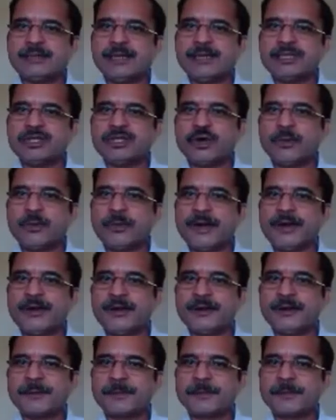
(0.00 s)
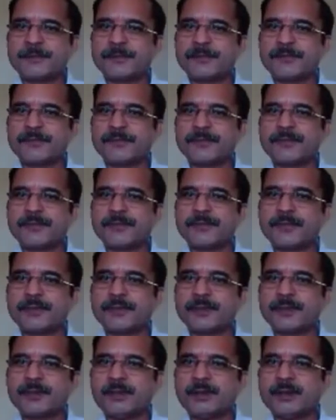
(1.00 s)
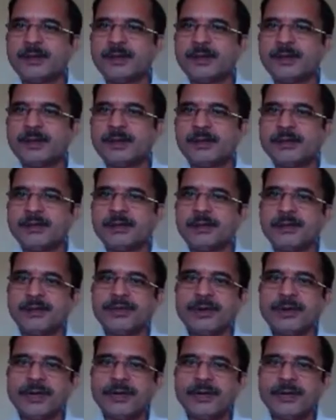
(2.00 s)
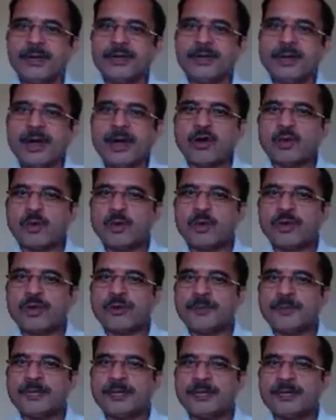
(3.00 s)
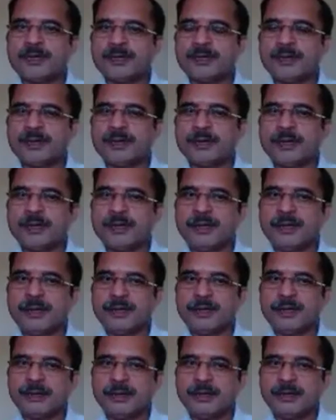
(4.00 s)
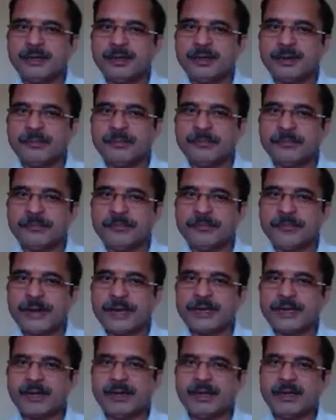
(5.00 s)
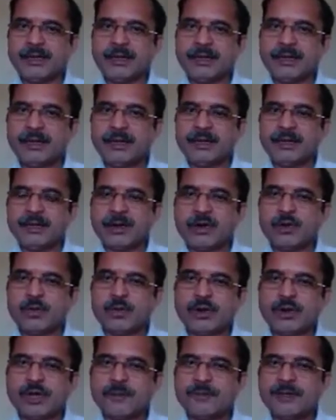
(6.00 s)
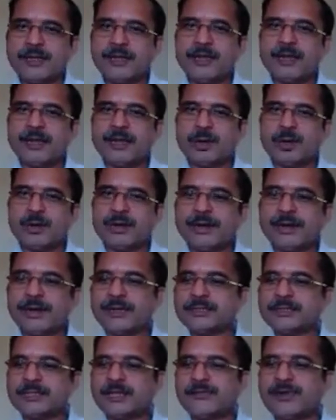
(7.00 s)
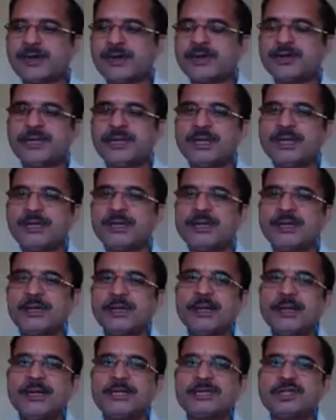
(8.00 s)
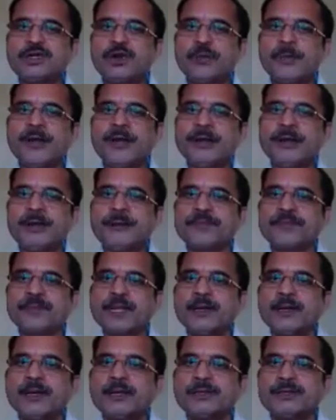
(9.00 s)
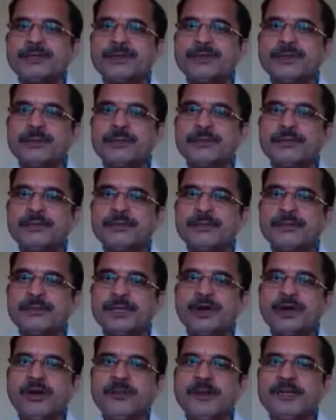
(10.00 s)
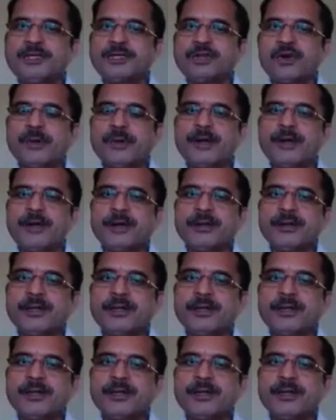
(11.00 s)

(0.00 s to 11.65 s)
Okay, now output of the metal, output of the electrode, it is given to the instrument. So there will be instrument on the right hand side, then there is a electrode.